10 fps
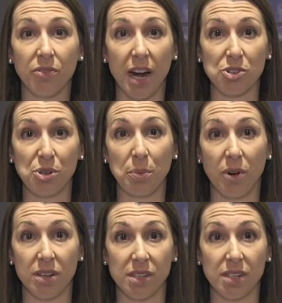fracturing
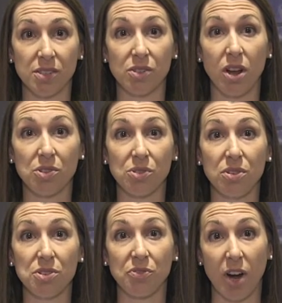process, also
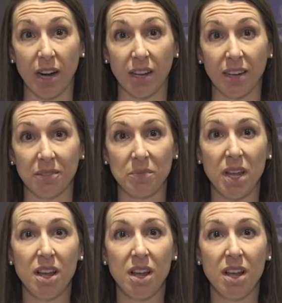known as fracking.